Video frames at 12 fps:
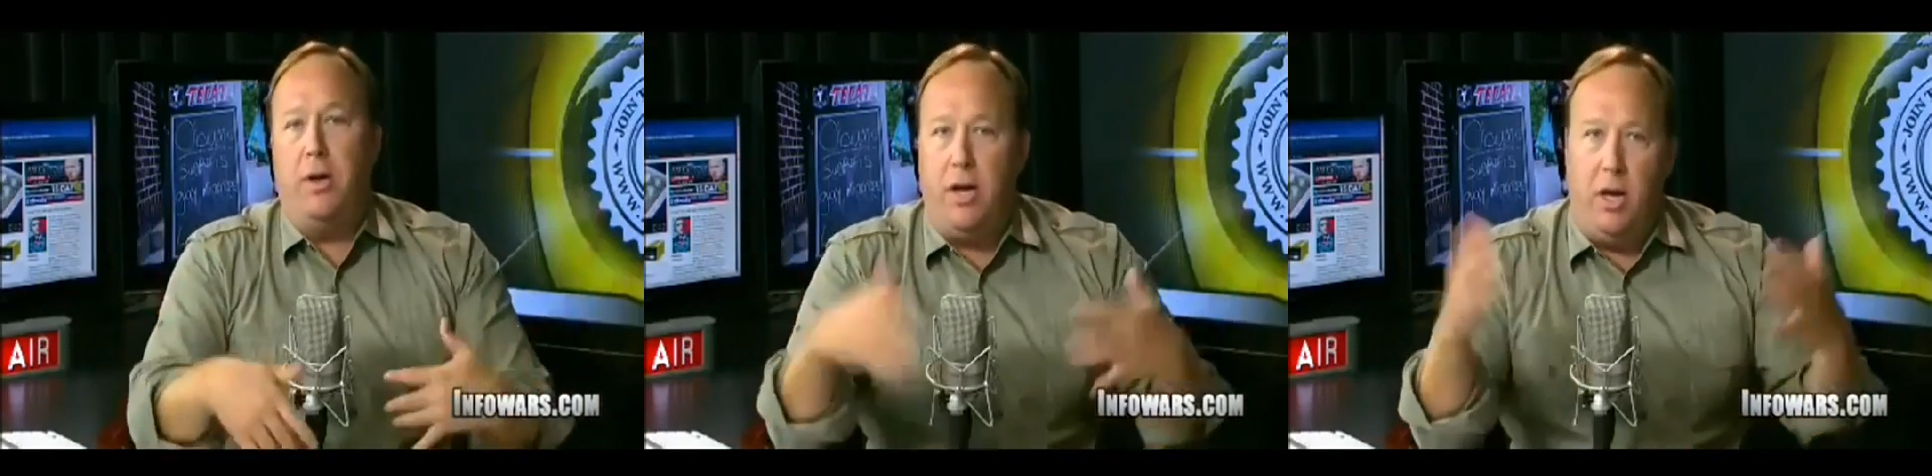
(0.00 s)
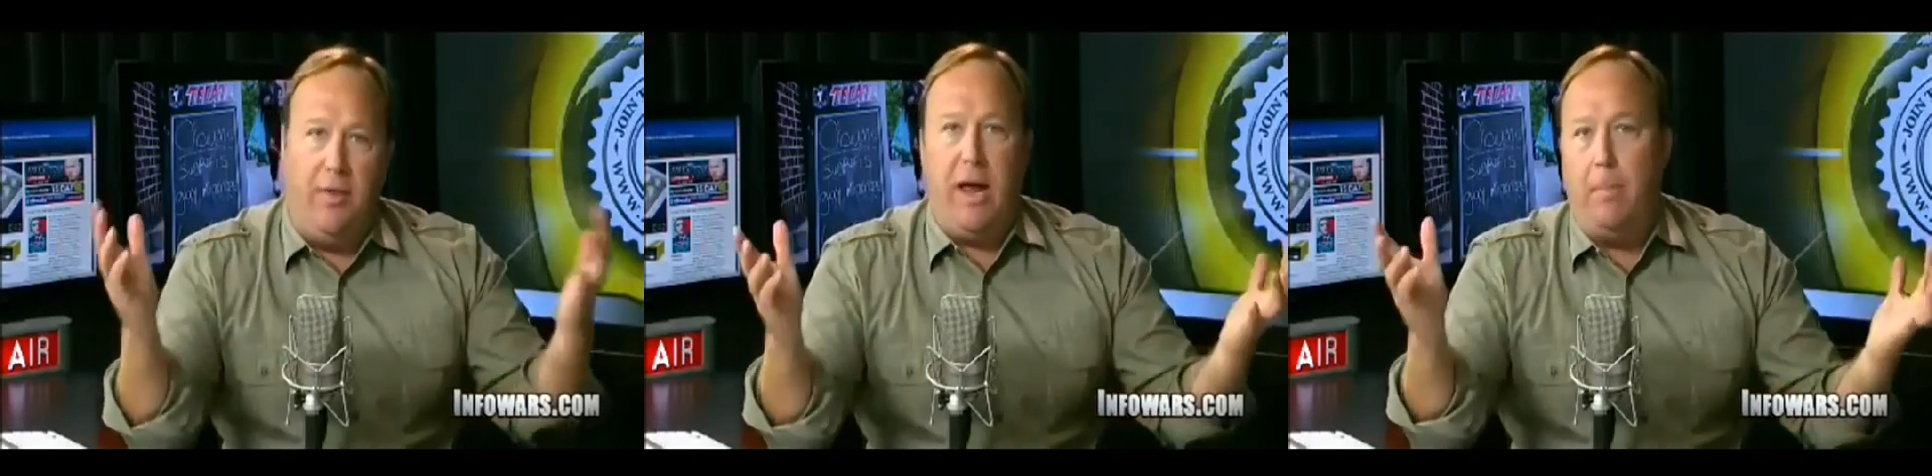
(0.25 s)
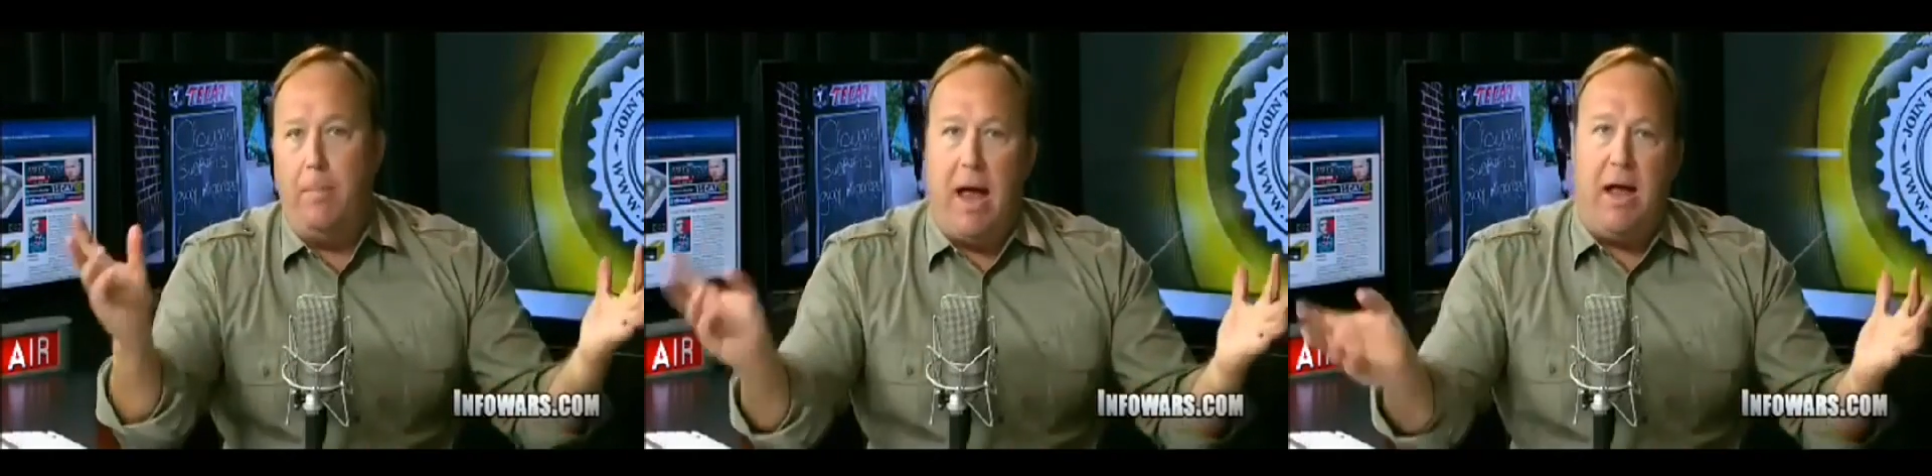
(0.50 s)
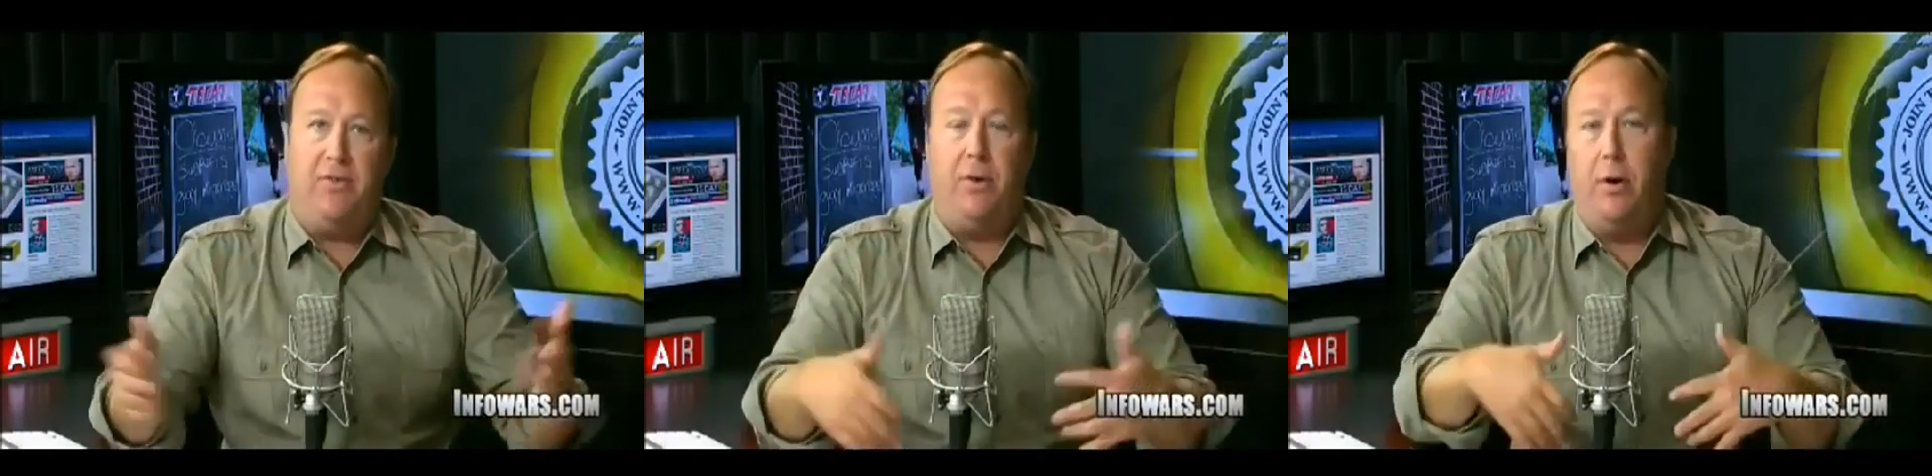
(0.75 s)
you kill the
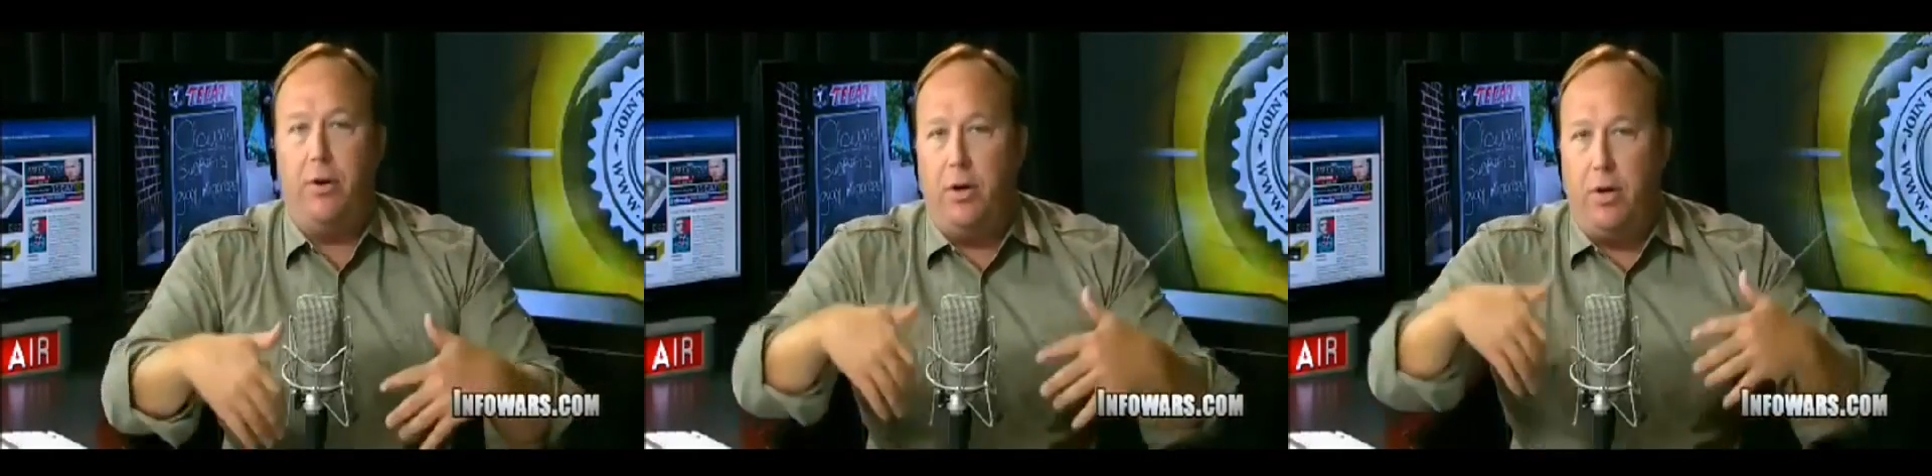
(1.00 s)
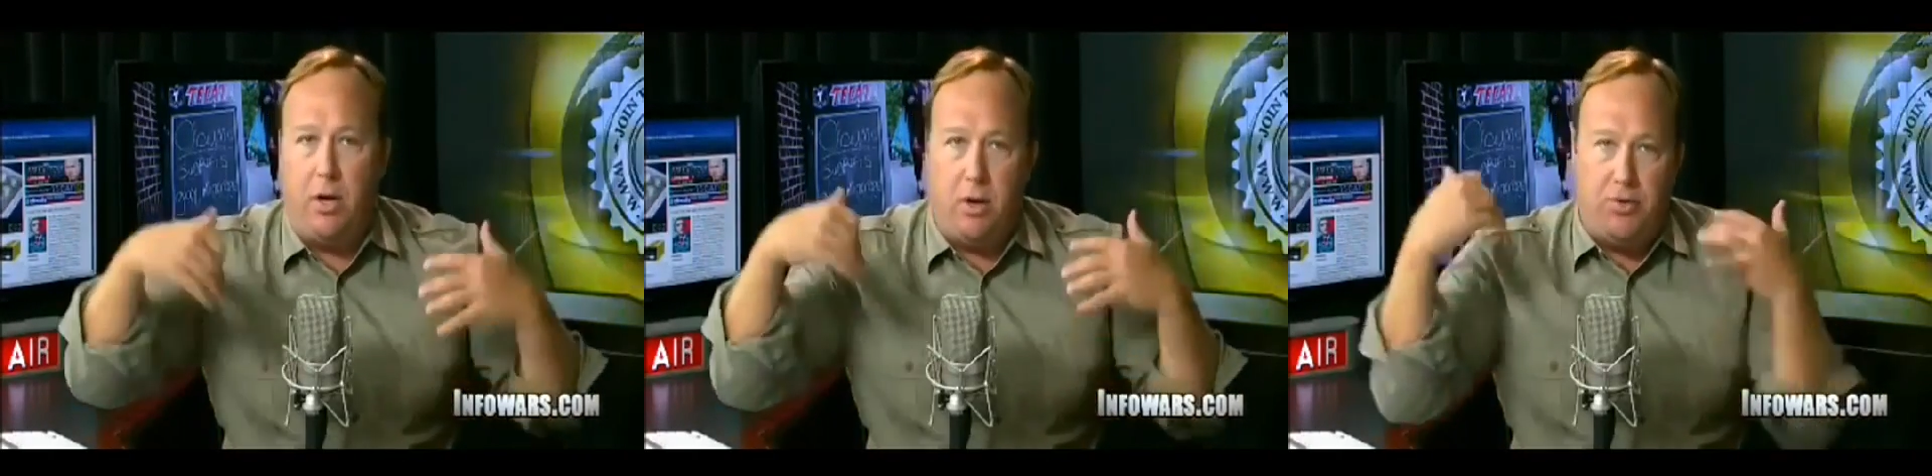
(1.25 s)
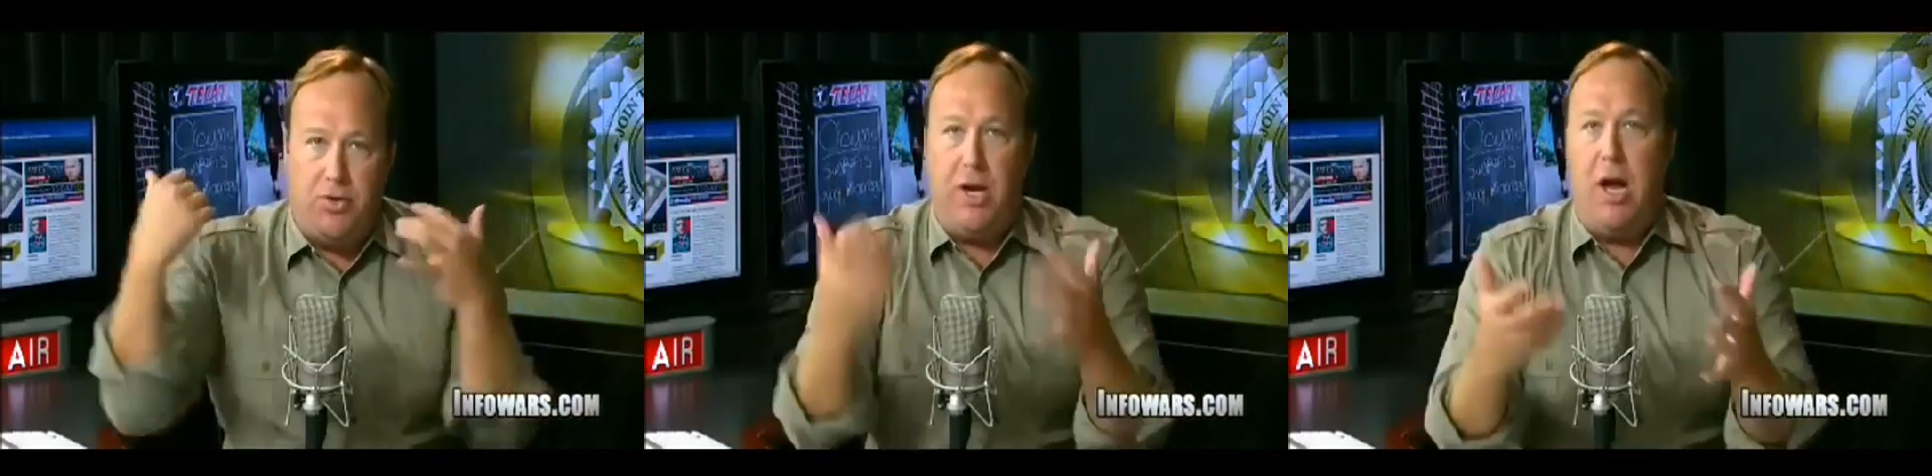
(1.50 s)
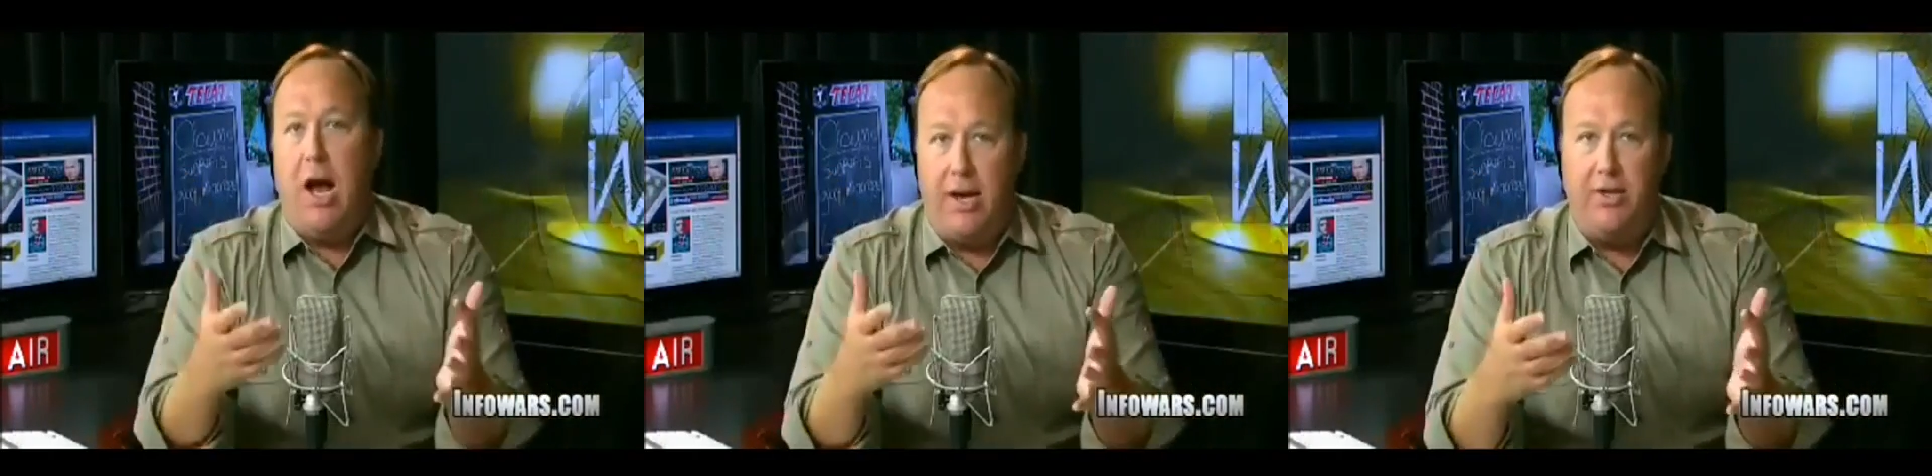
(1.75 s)
ambassador, you get your
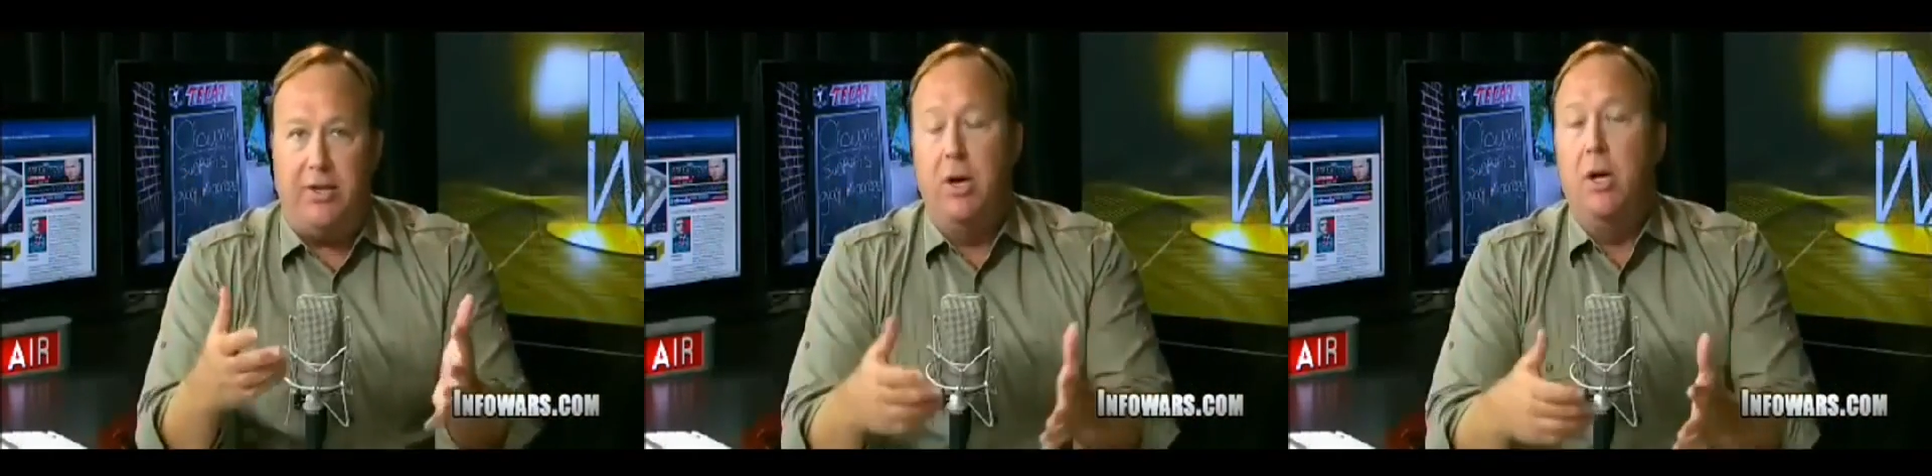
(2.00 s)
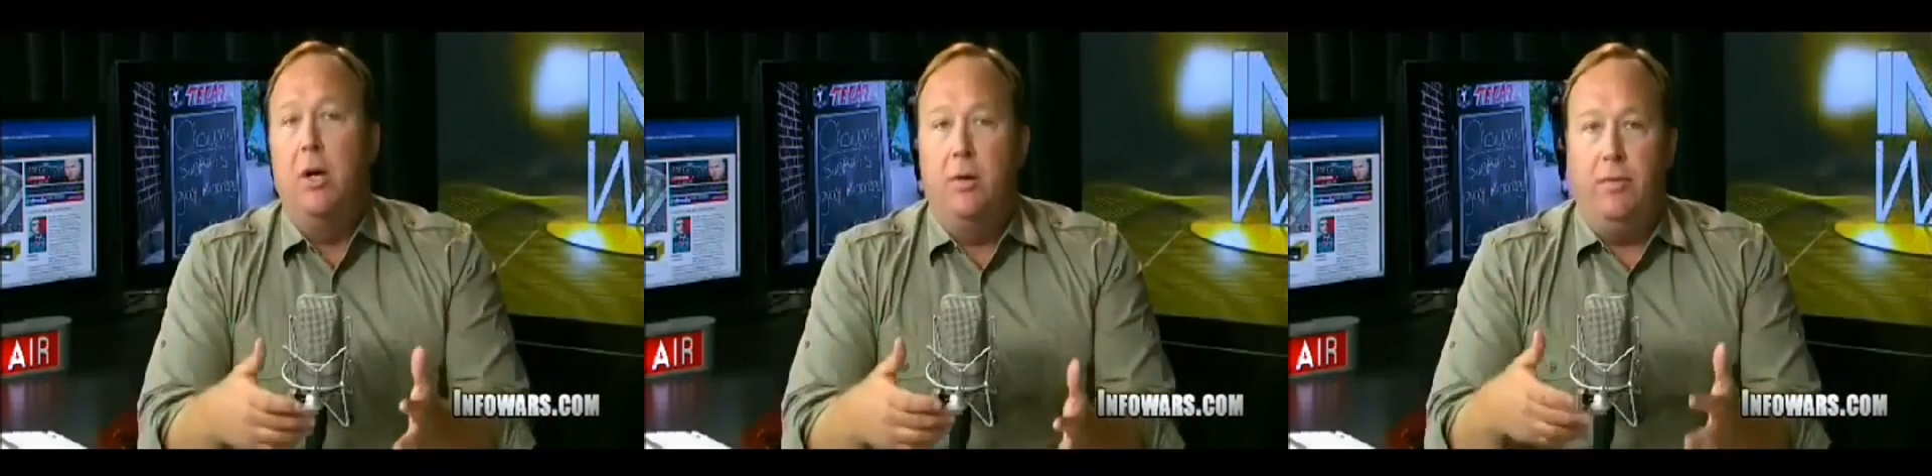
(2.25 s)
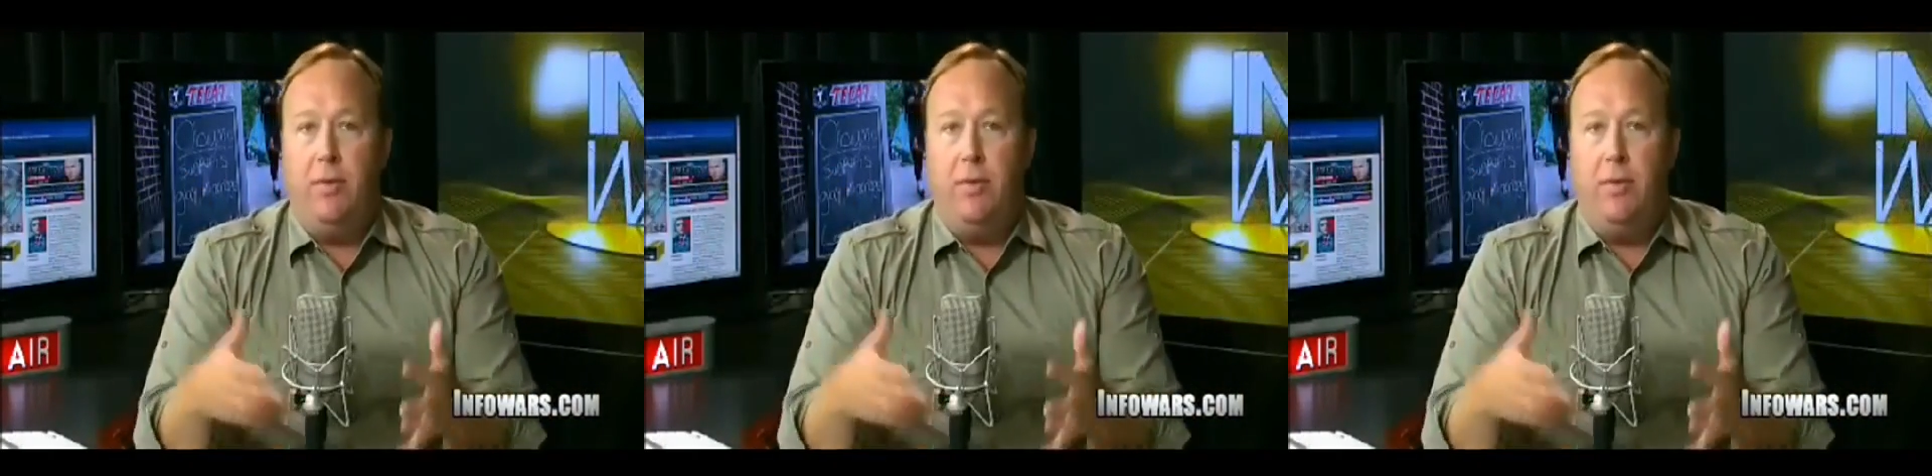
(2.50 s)
jihadis